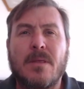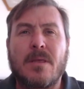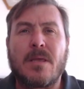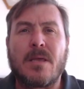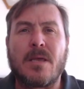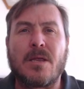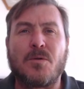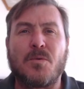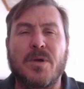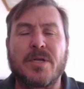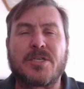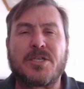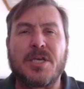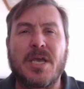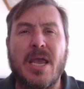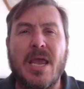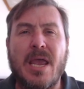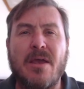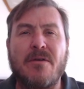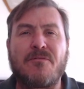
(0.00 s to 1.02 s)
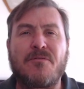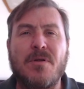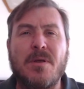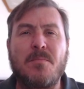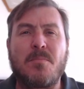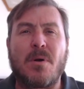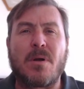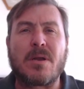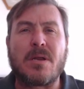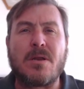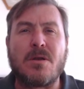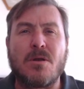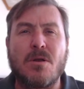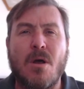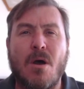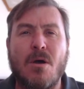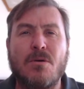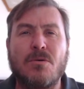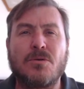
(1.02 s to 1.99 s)
in which everybody
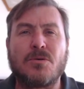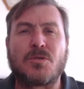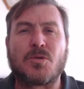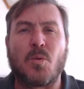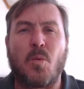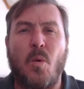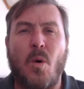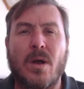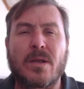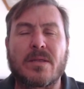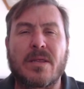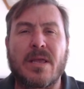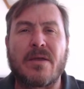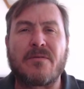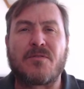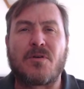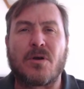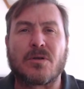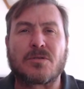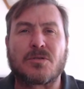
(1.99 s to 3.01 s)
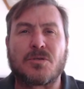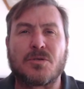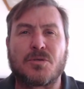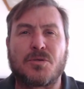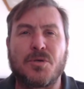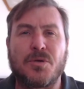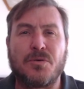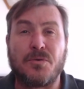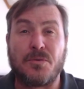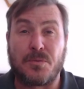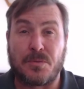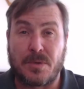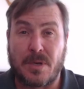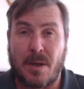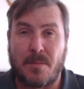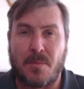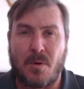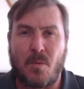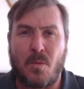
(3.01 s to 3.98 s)
knows what they've got to do,
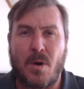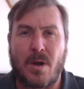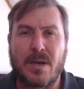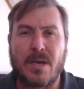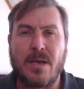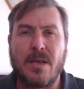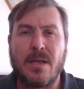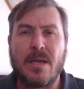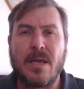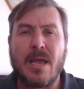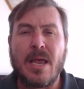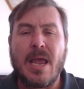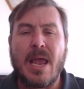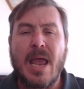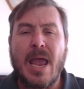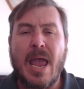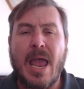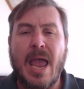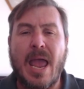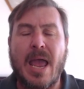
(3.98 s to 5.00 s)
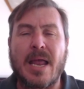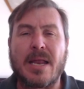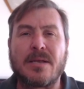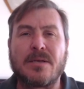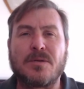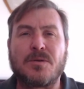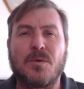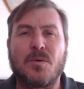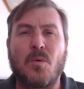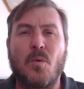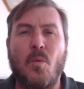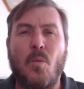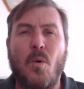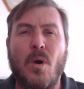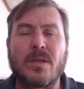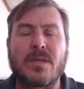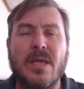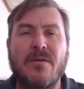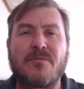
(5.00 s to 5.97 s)
number one, and
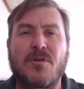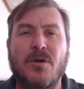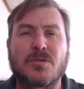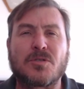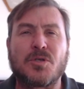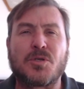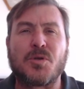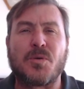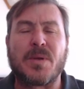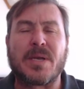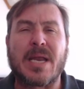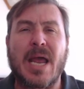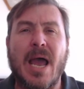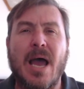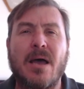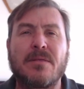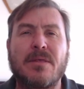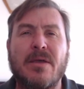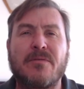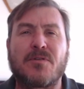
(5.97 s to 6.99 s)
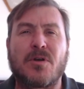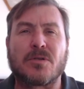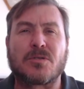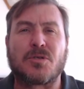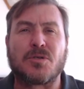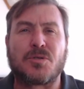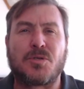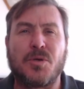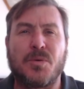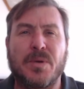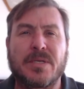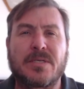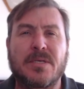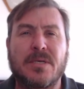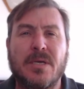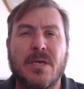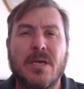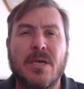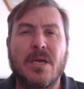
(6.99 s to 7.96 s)
what they've got to do and how they've got to do it
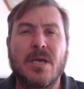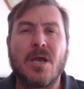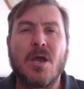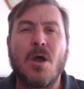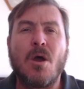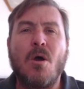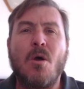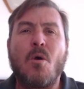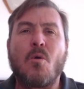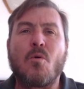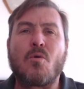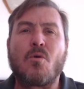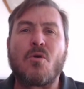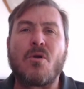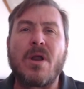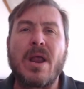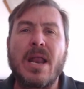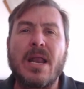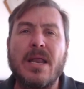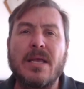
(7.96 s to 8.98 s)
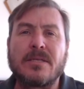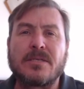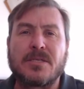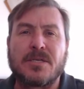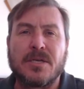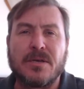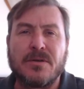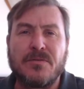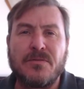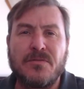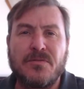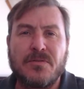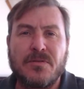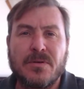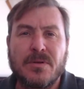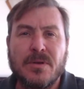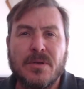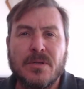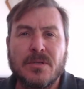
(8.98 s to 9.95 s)
relative
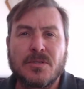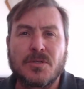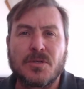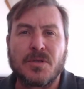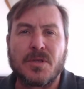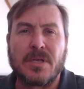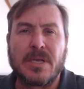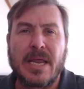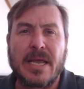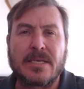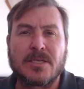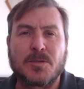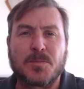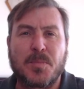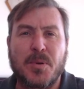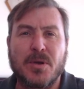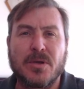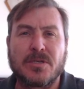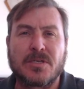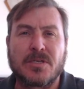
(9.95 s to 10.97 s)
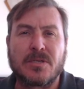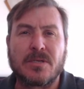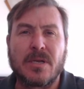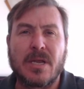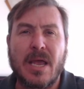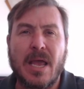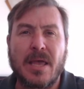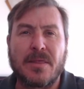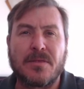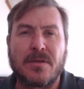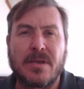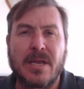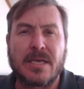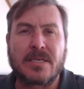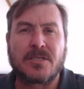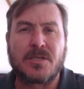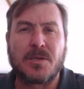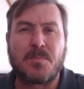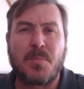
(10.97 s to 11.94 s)
to the next person and the
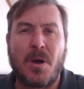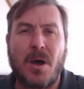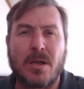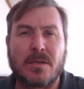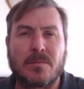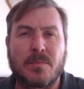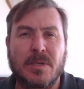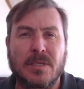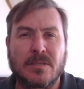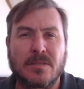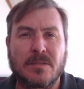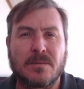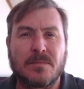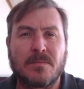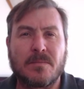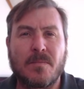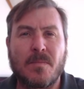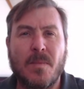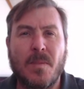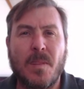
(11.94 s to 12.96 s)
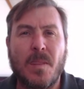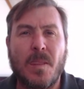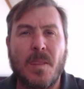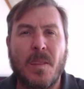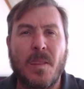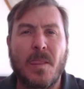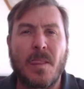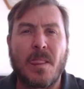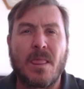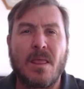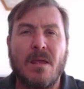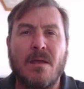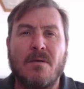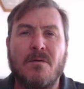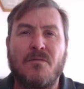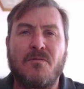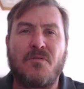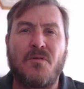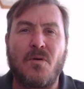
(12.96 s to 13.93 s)
next department.
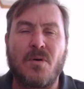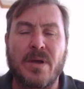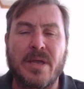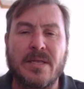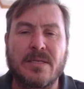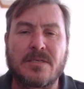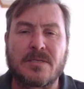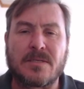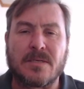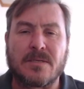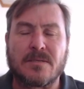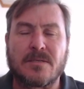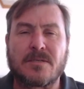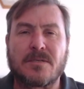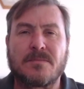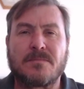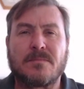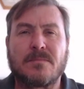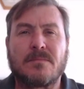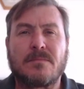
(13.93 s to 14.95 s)
For instance,